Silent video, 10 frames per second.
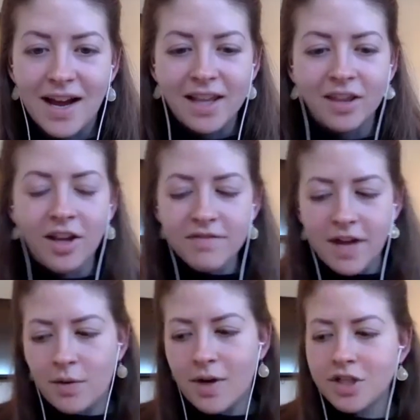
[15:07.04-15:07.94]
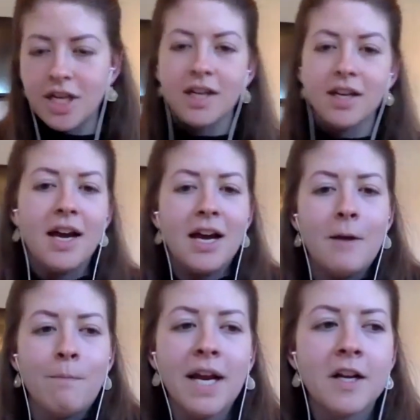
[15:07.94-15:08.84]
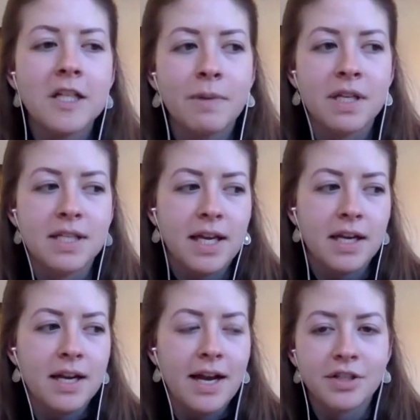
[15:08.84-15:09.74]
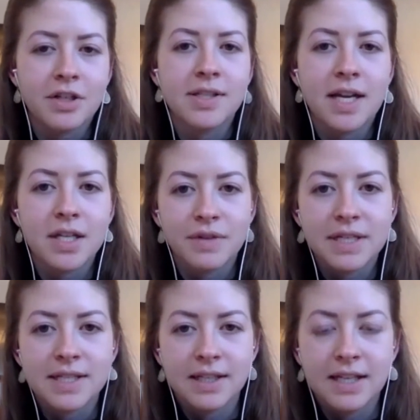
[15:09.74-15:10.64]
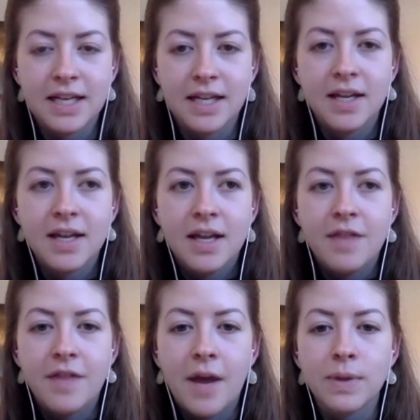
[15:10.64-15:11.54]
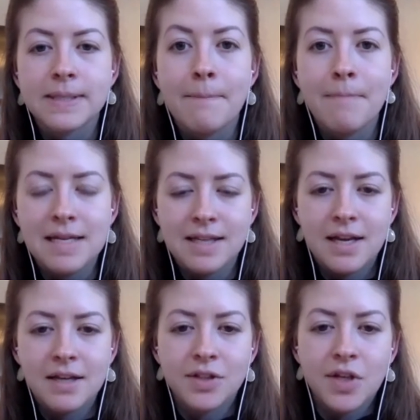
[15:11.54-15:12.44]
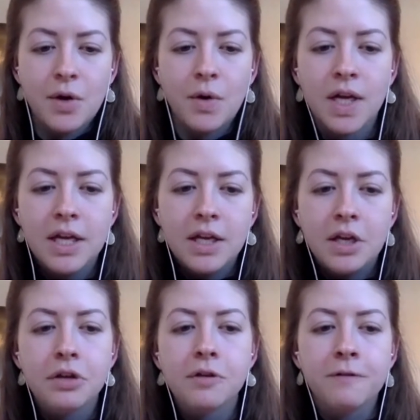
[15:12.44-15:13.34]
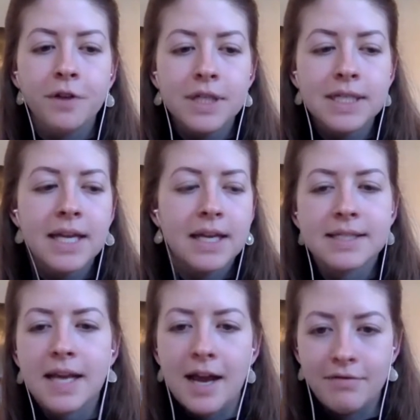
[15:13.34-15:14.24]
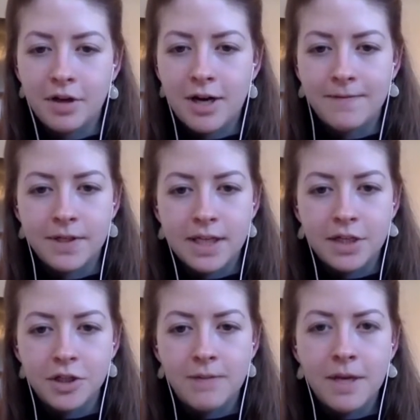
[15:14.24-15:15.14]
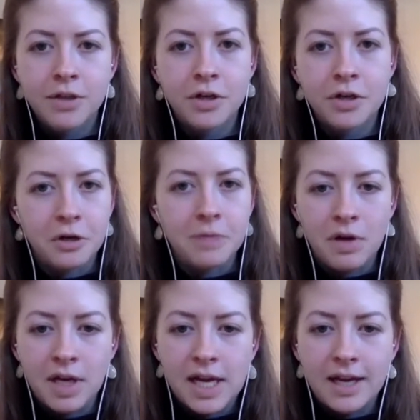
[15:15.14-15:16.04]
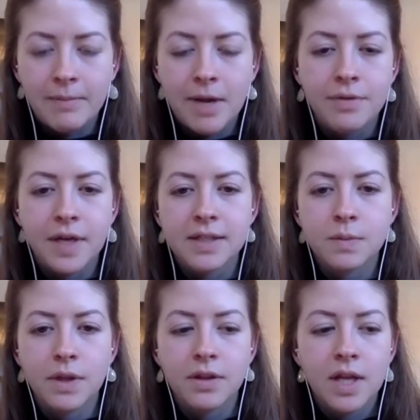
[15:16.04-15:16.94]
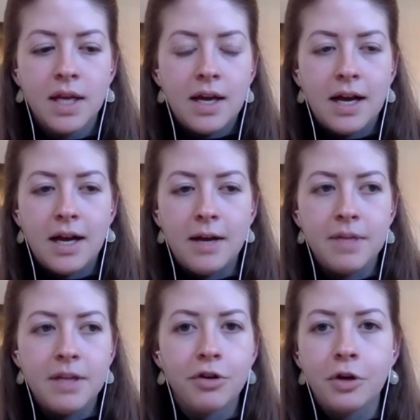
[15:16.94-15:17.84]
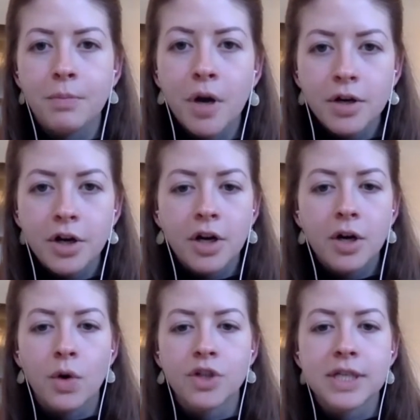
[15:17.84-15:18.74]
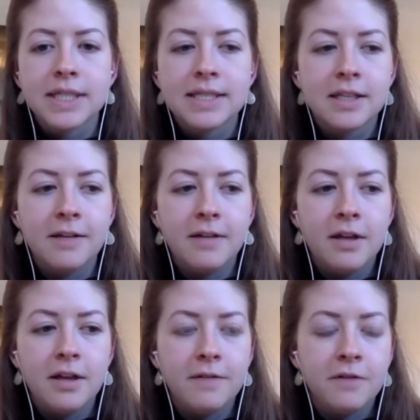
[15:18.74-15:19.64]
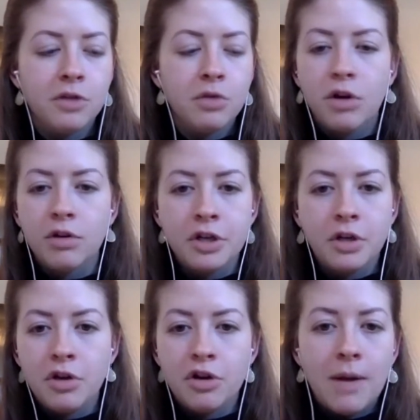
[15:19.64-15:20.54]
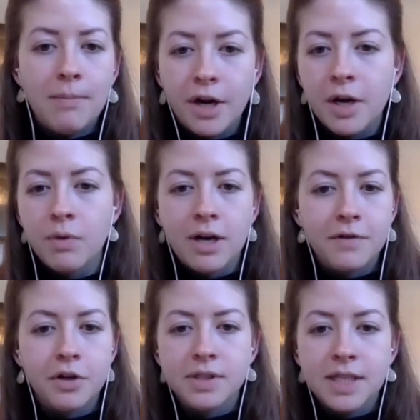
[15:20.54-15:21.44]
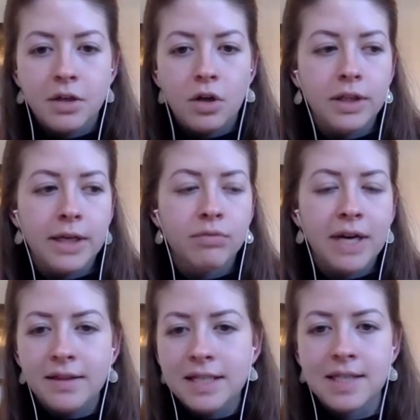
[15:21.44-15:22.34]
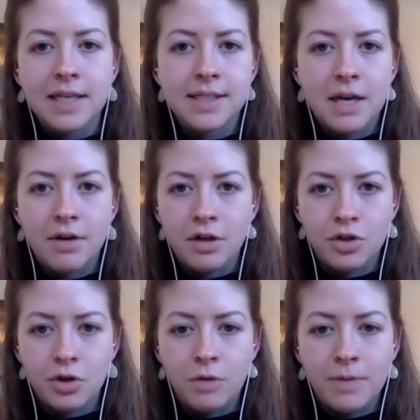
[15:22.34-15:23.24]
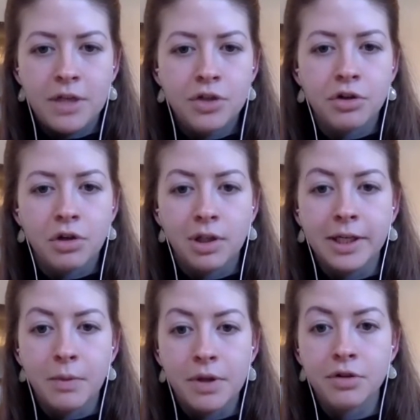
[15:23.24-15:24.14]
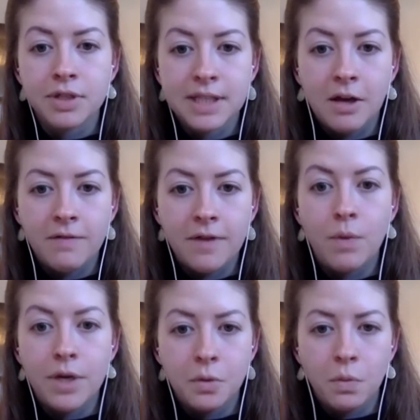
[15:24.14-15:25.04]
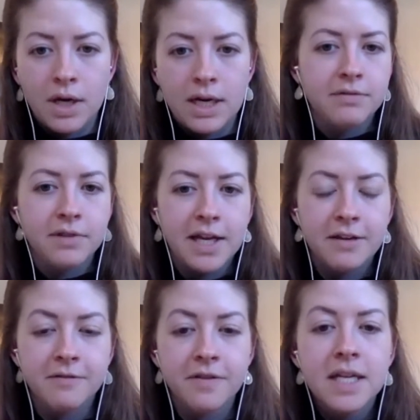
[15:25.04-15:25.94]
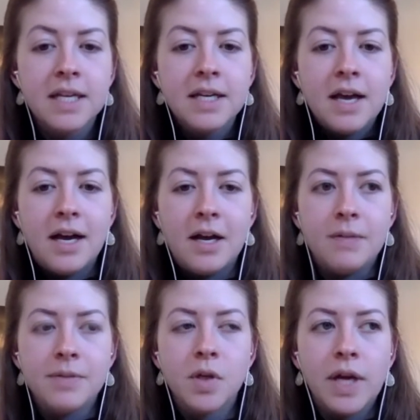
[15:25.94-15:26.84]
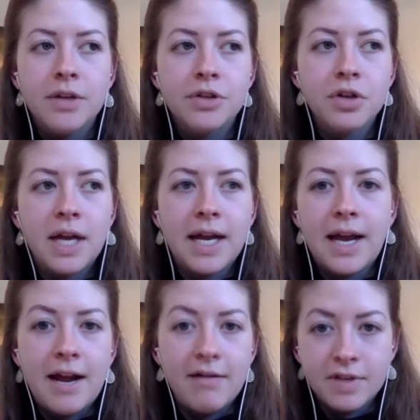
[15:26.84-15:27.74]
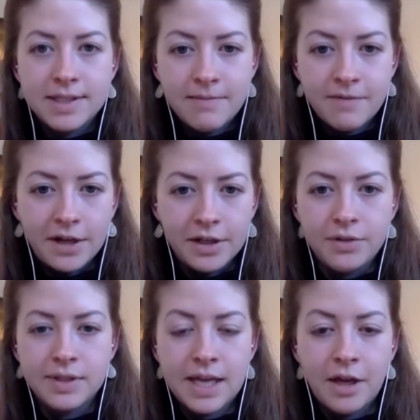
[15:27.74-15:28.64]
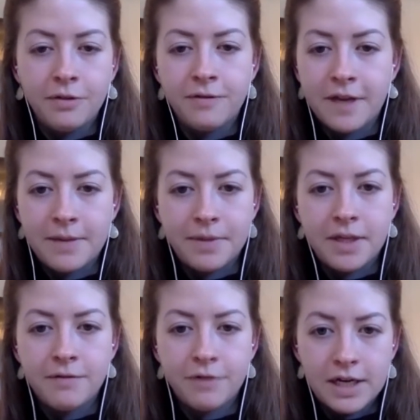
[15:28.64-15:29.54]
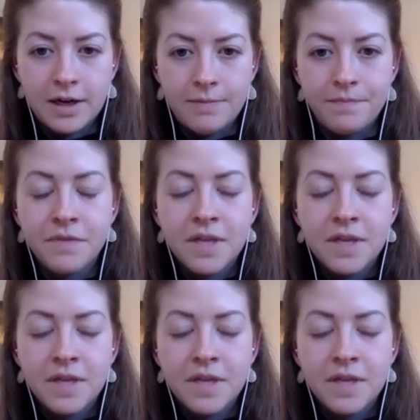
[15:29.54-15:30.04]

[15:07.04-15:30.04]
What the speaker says: love that question. My husband did an exercise recently that was amazing. So, the first thing is to have the conversation. Make sure you're communicating about this with either your partner or just if you don't, you're not married, whatever, you're single, like write these things down in a journal. Make sure you're clear with yourself on what you want out of life. So Andrew and I have the same values: health, family, freedom.